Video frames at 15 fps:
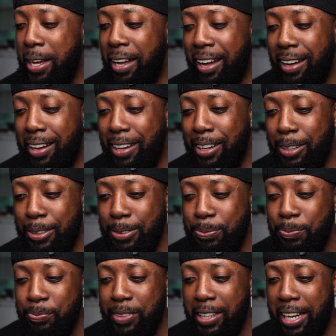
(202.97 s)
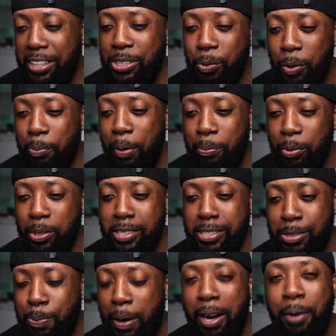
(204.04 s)
Um, actually, one of my boys
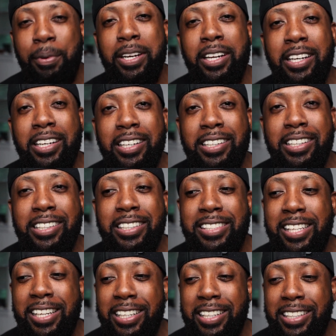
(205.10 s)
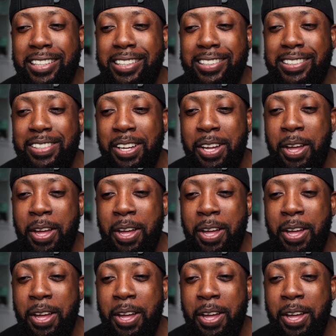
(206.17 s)
inspired me to to